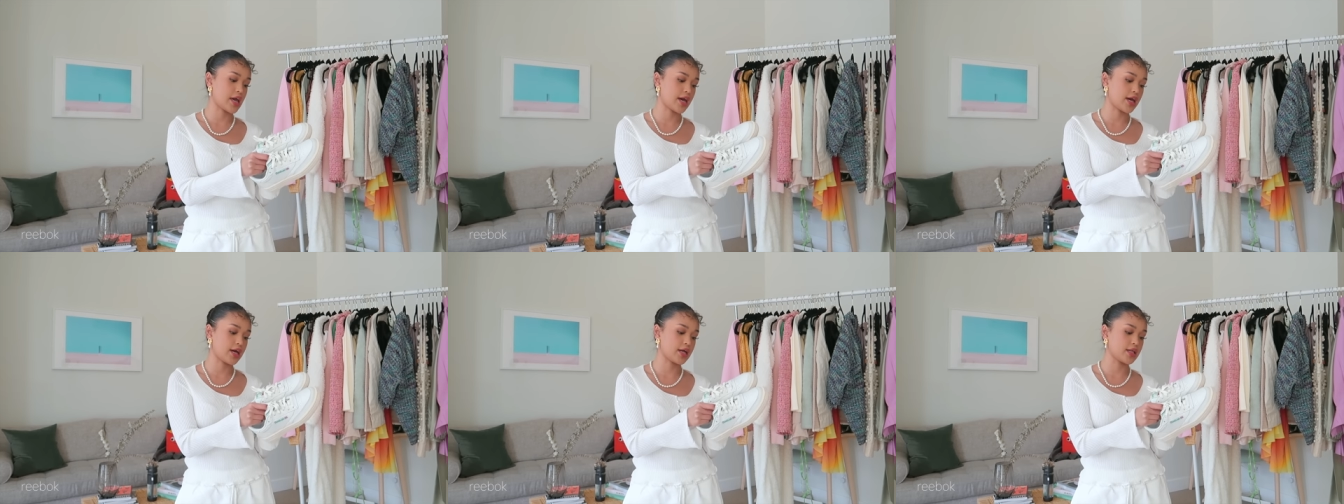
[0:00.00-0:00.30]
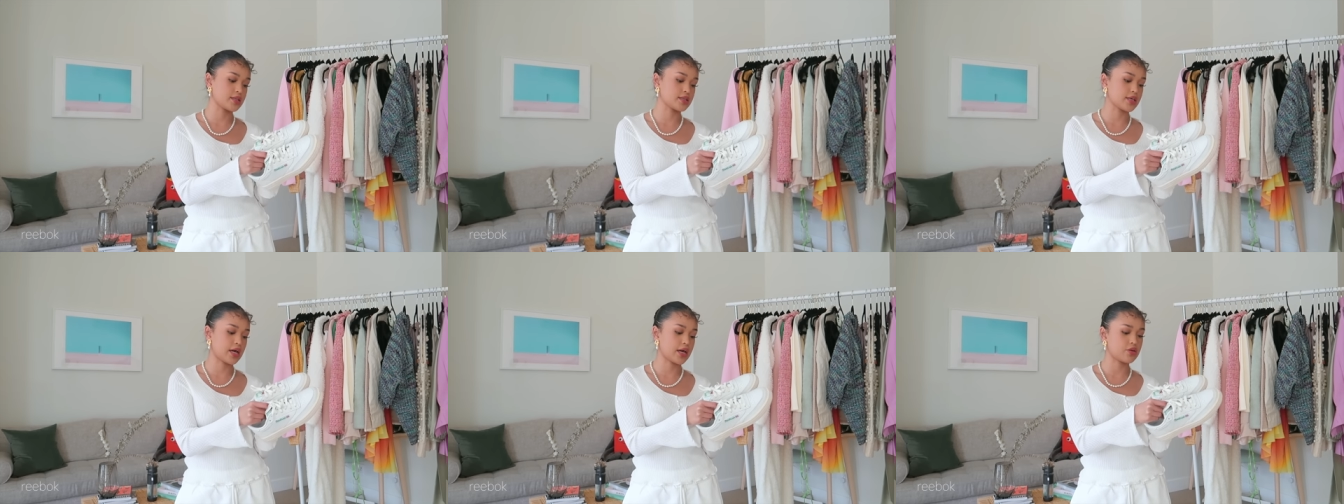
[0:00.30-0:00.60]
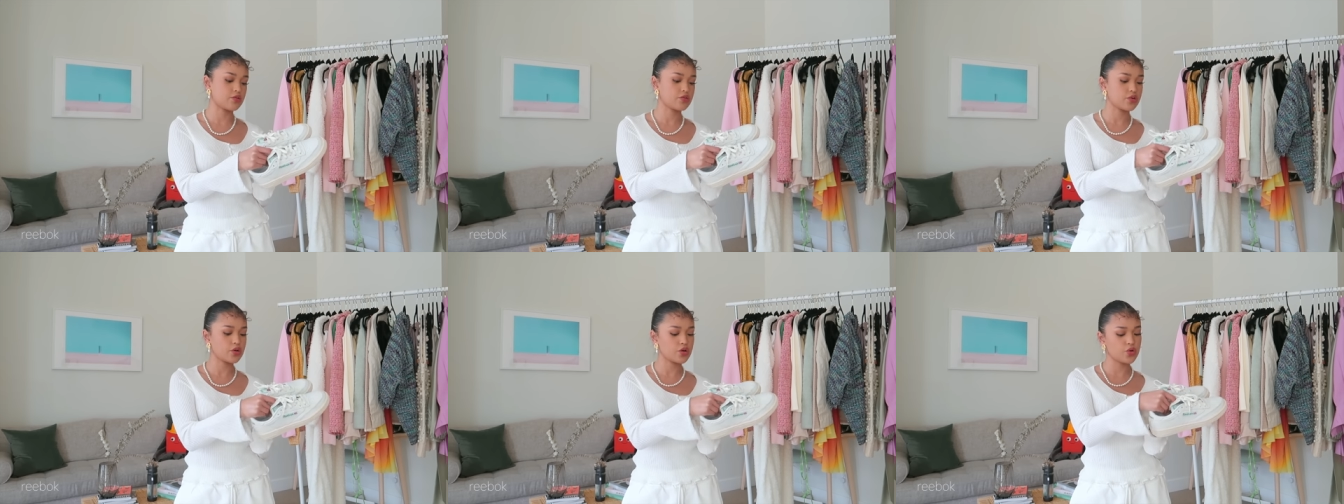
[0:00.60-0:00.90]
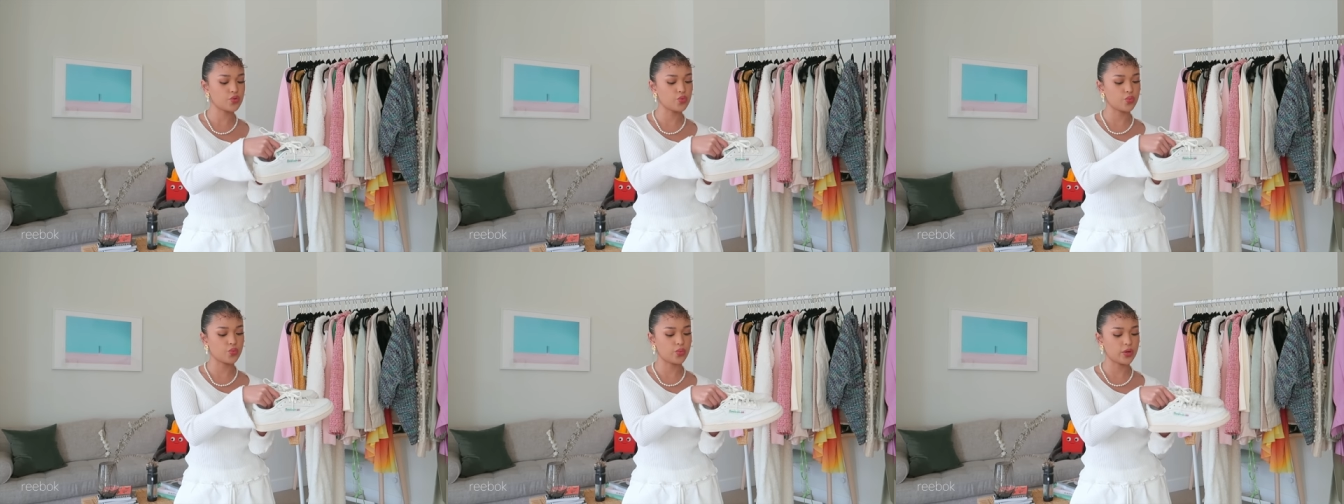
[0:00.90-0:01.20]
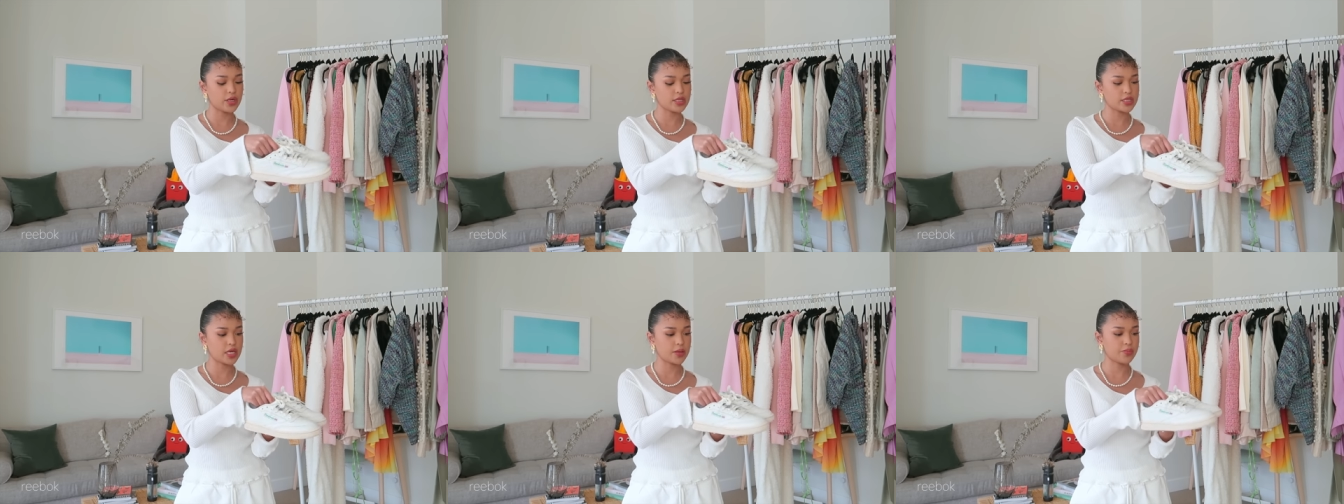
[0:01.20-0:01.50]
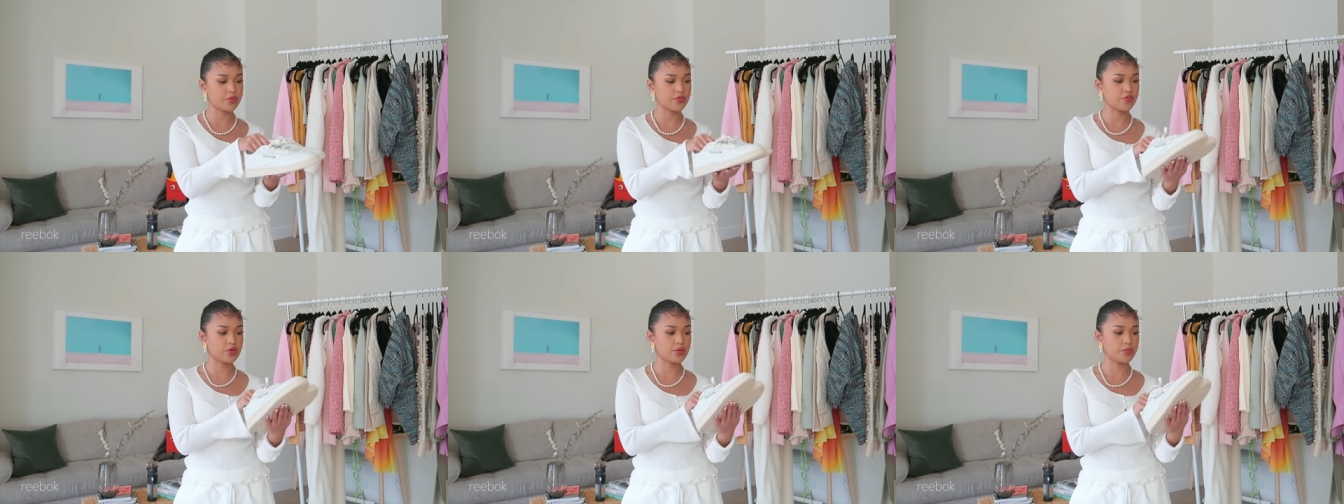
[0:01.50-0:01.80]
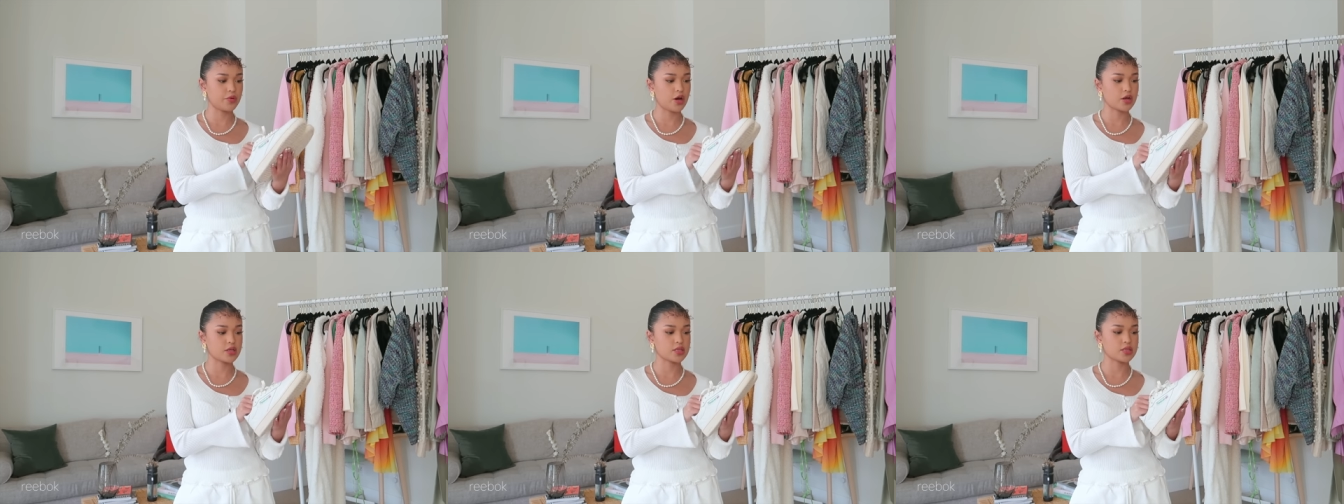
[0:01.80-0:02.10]
and I don't know what type of
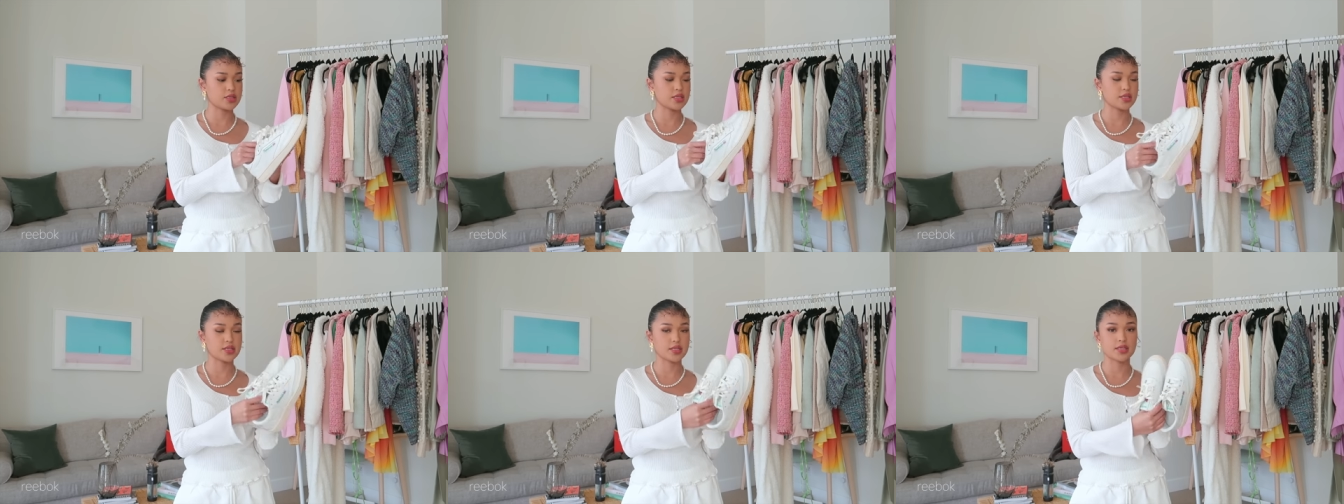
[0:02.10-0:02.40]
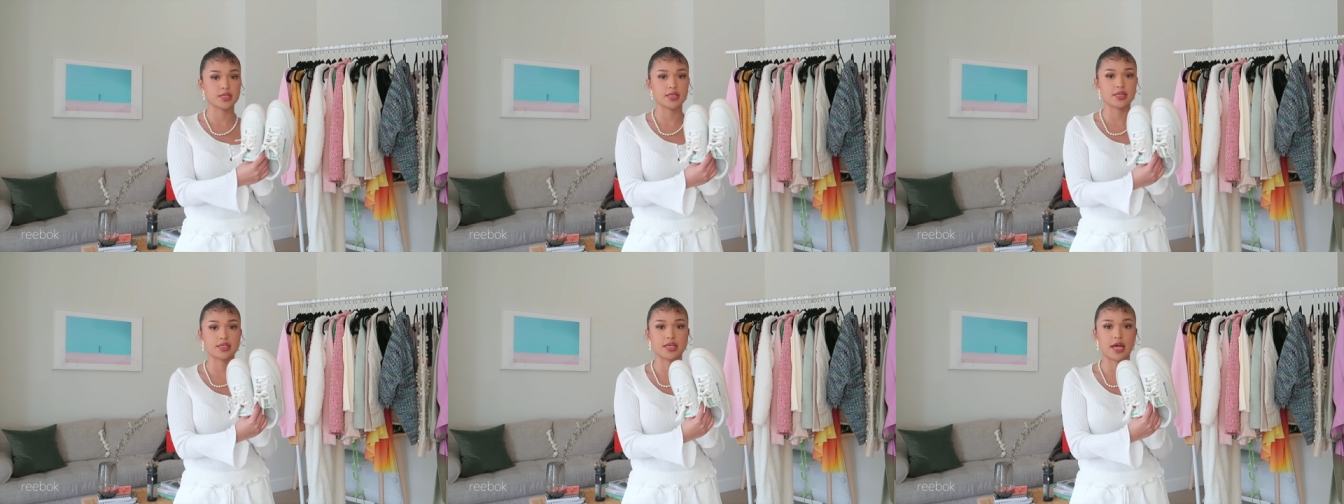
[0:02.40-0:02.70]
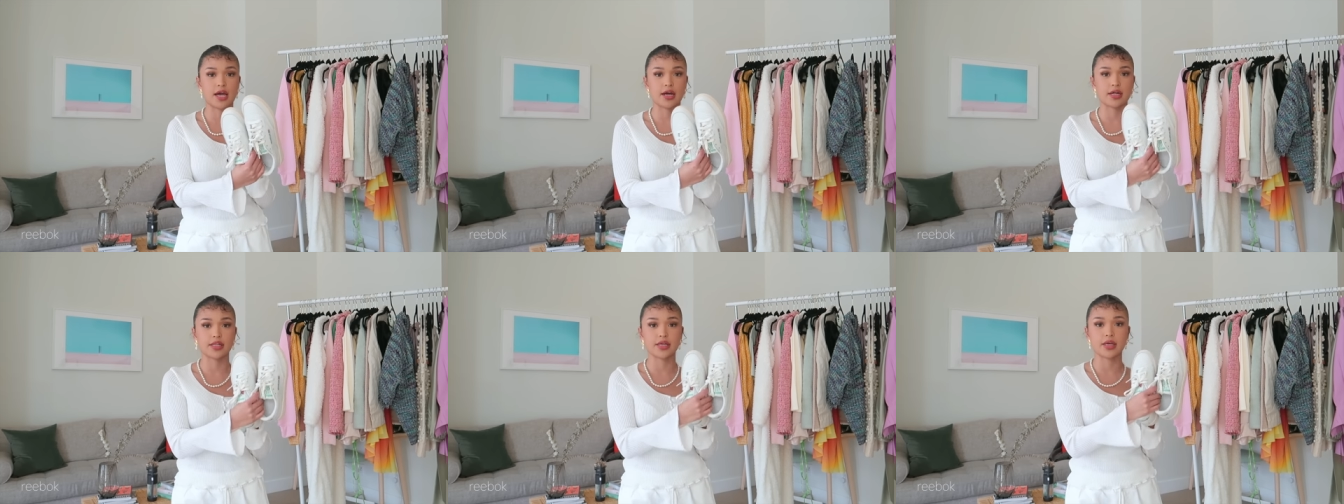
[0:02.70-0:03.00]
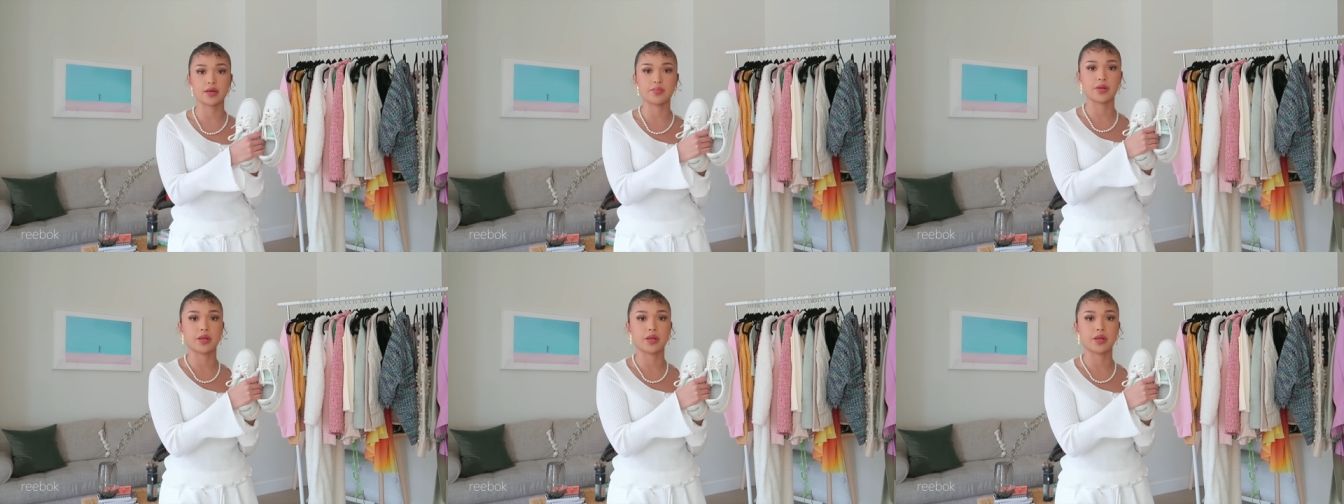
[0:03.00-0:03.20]
Reeboks this is exactly,